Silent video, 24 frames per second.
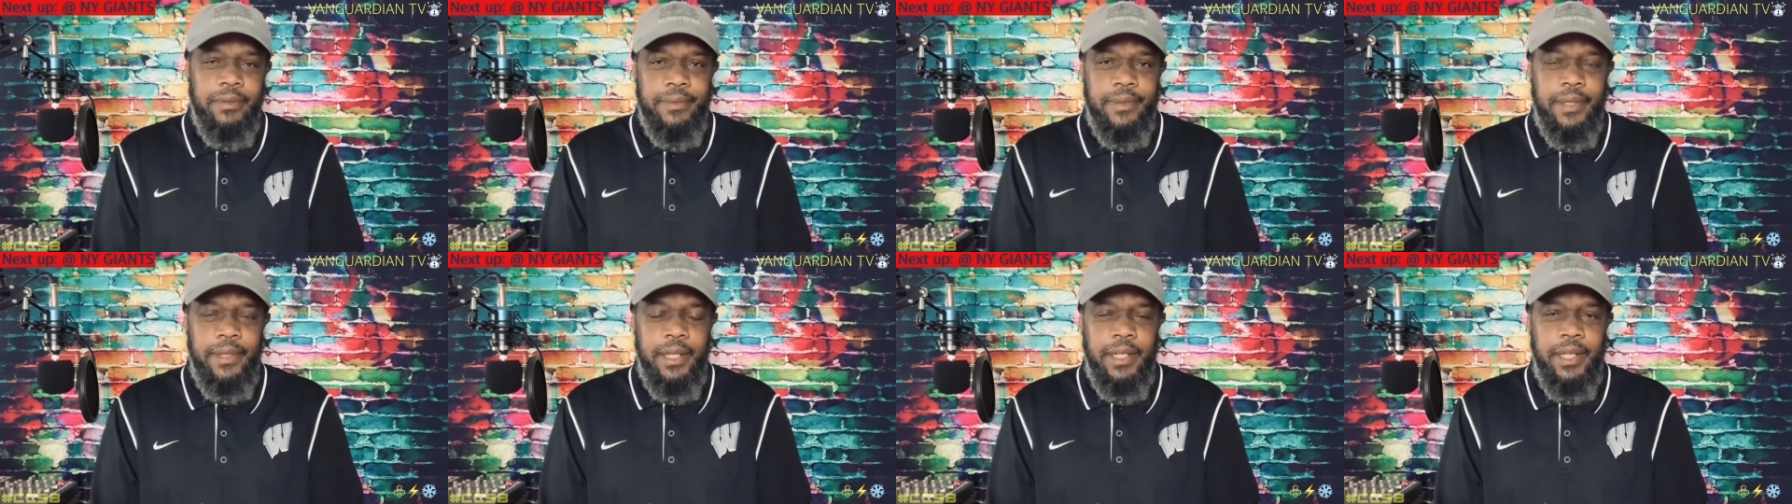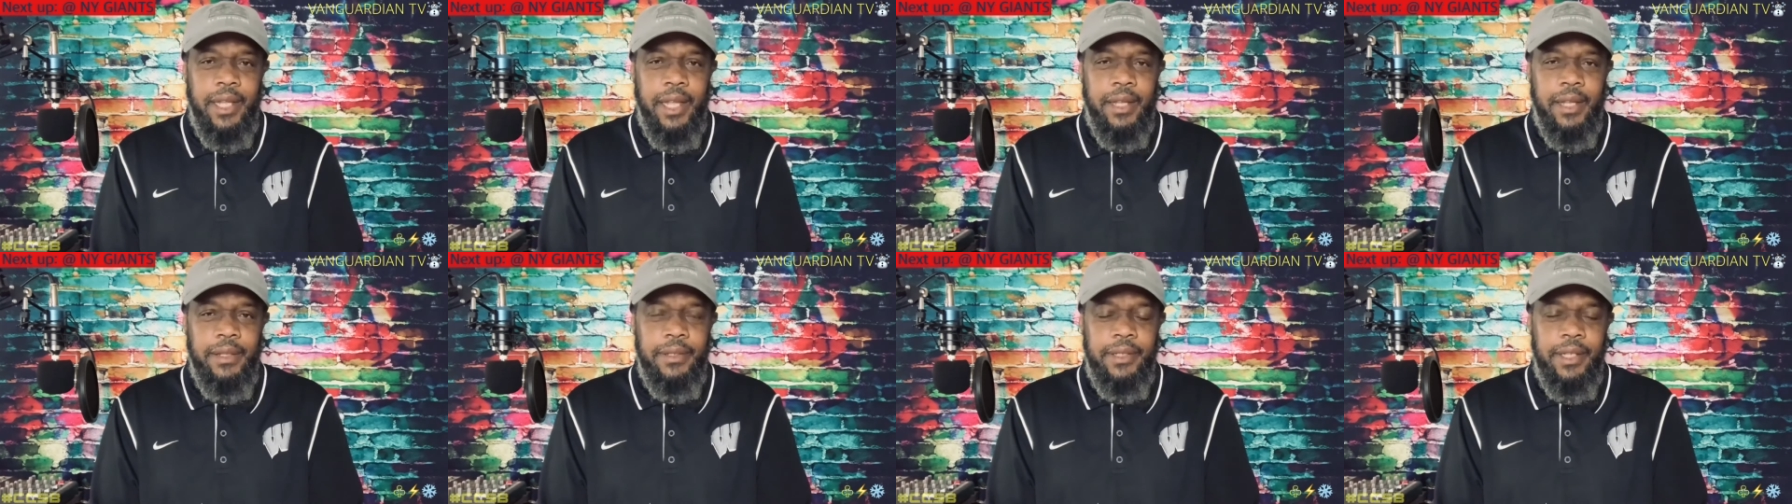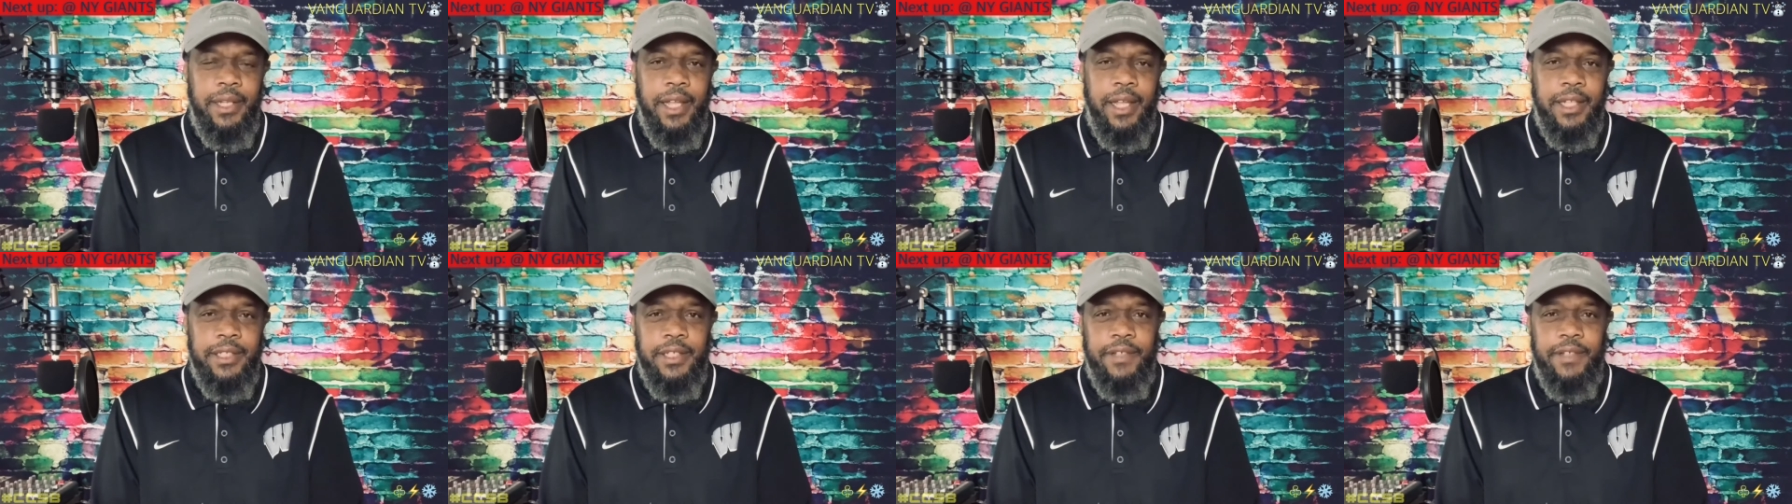he he
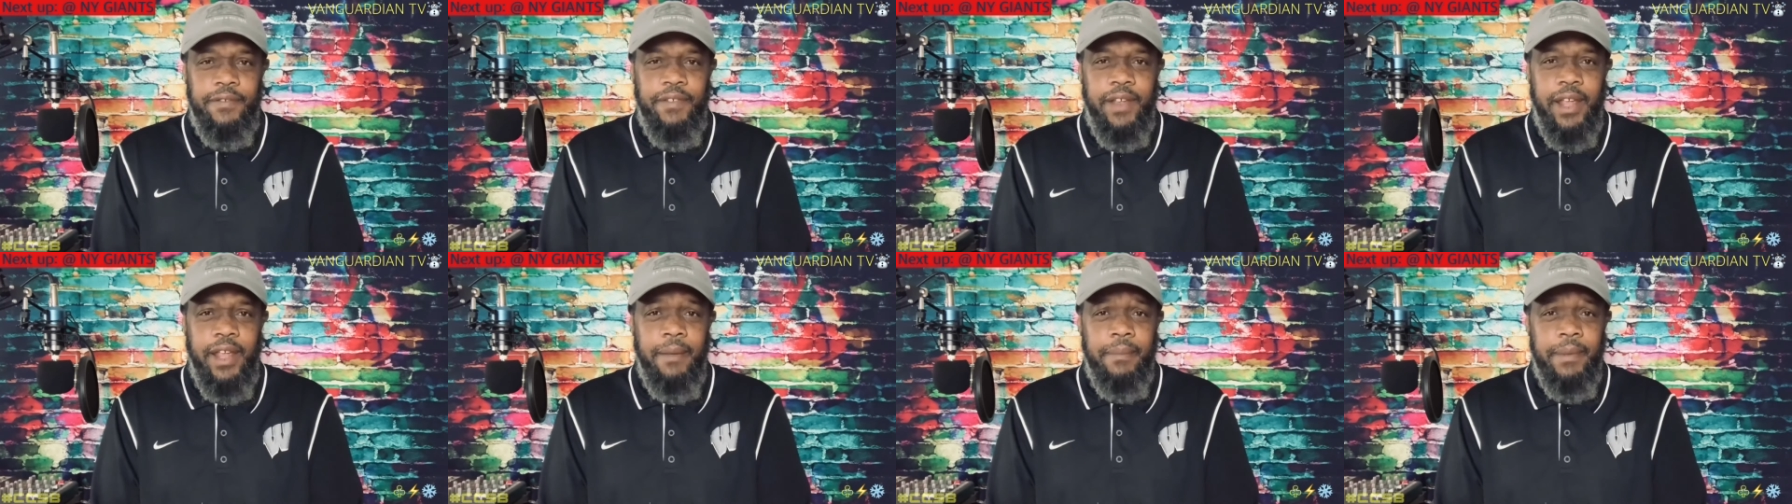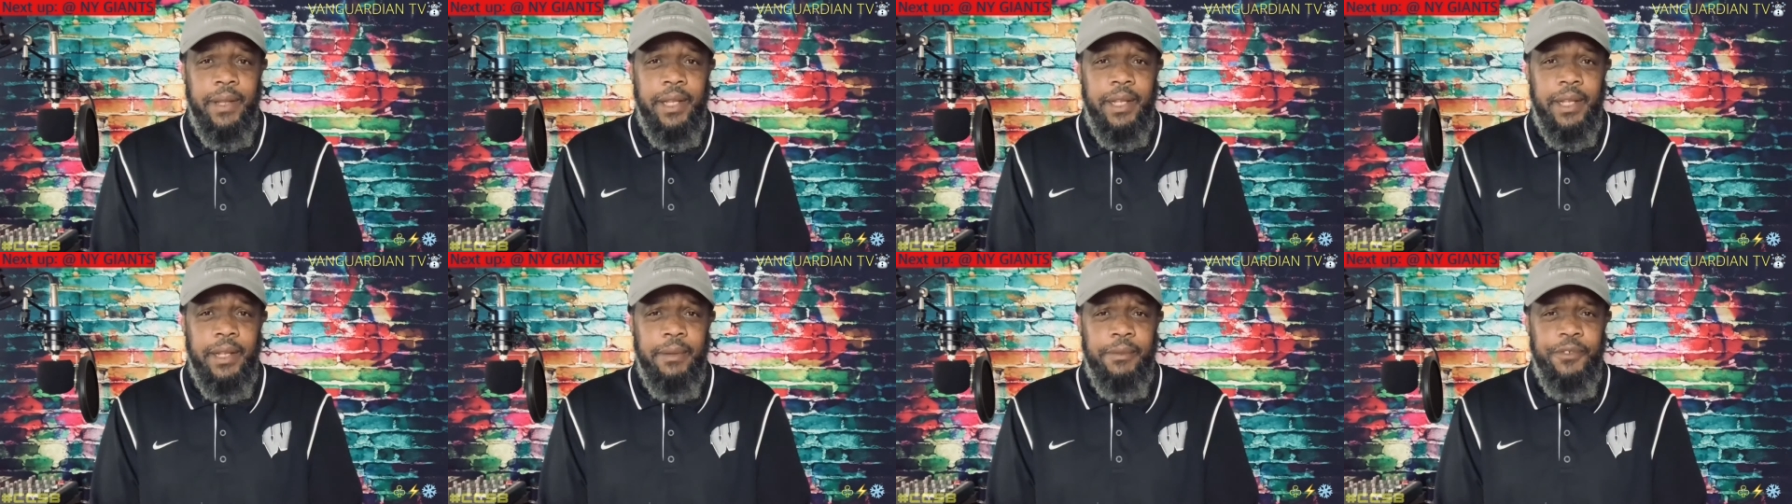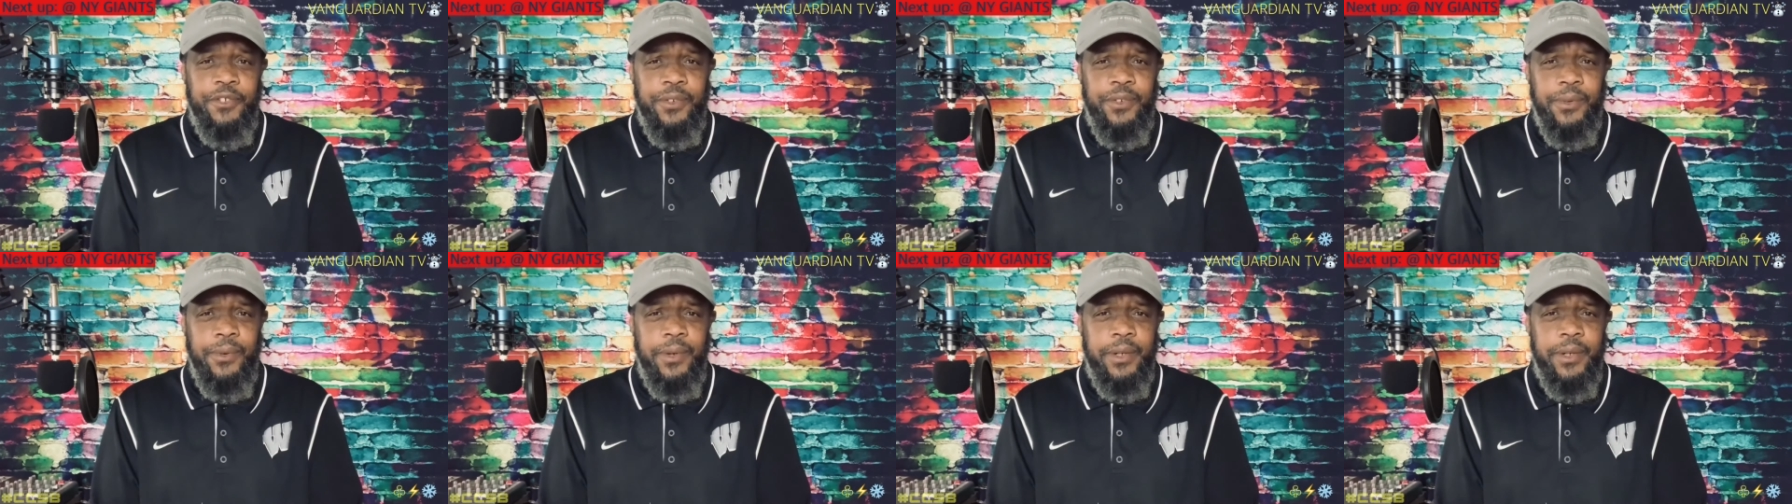has his family, and I'm
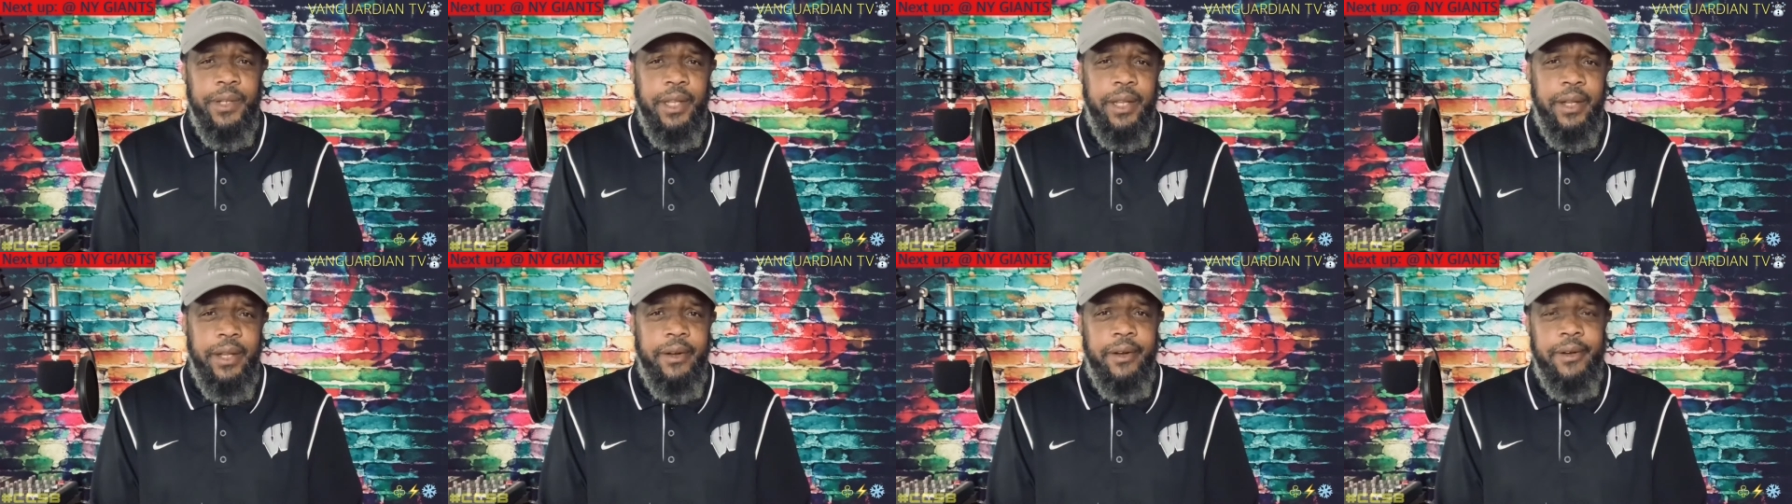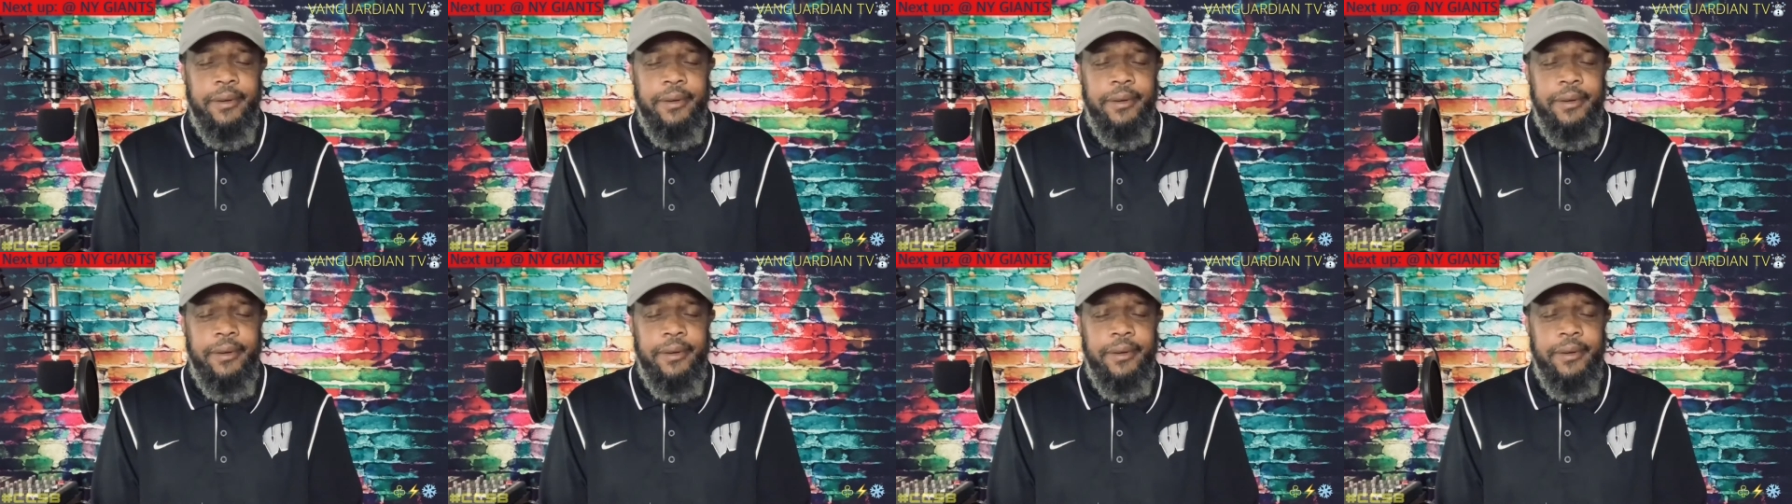sure they're